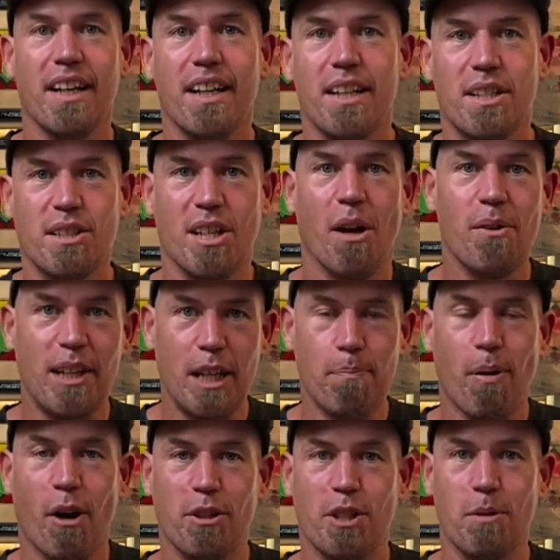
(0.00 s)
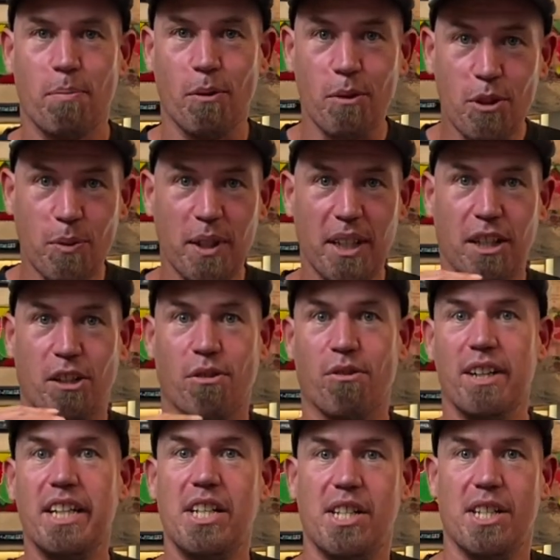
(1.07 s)
It's totally possible to
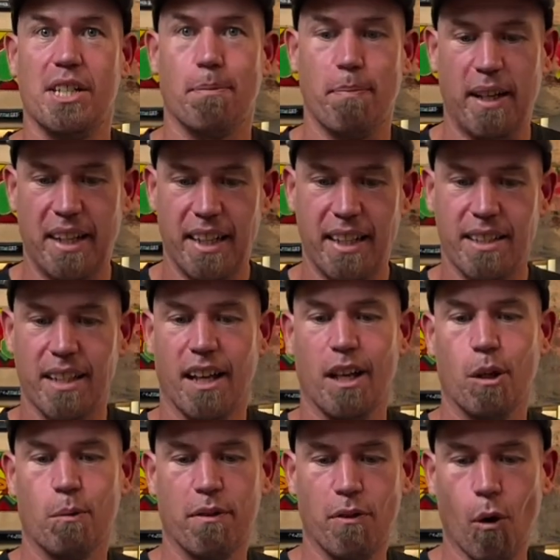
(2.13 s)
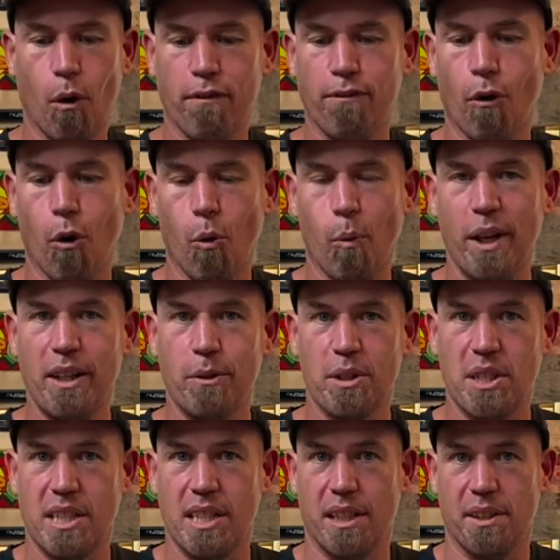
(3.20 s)
increase your speed with all four wheels
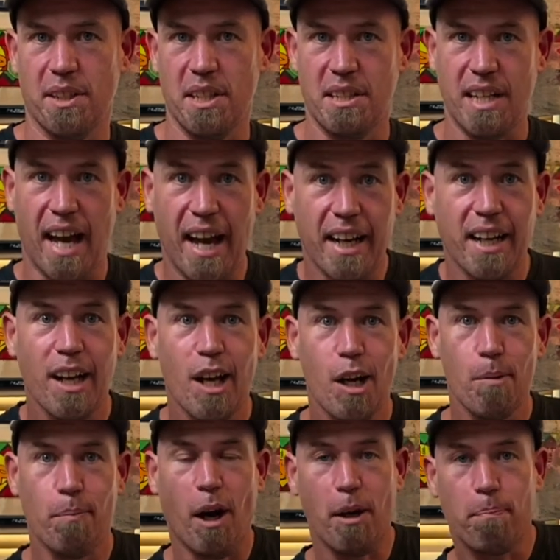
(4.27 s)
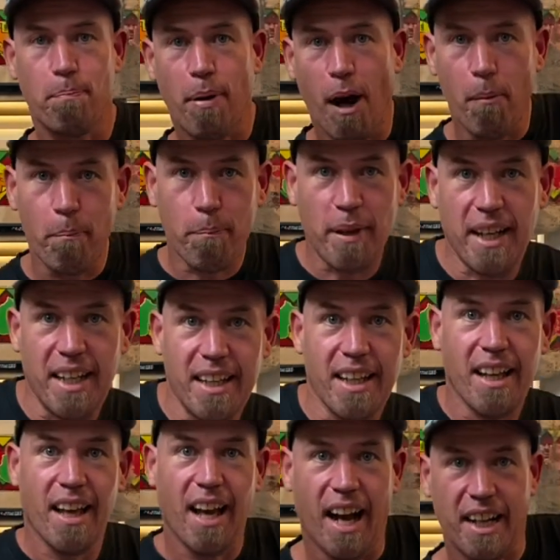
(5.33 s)
still on the deck by
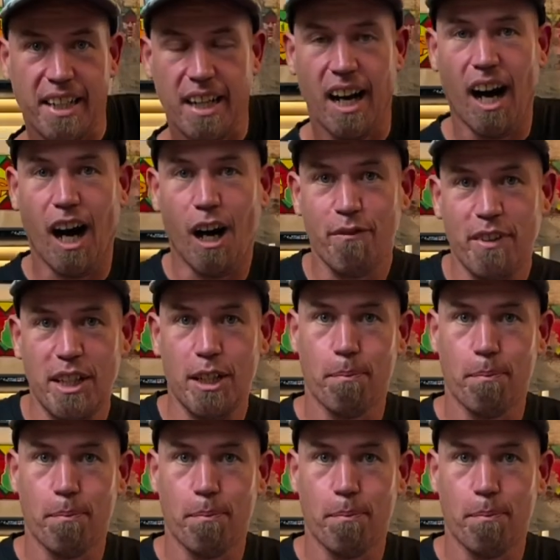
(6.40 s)
pumping and carving the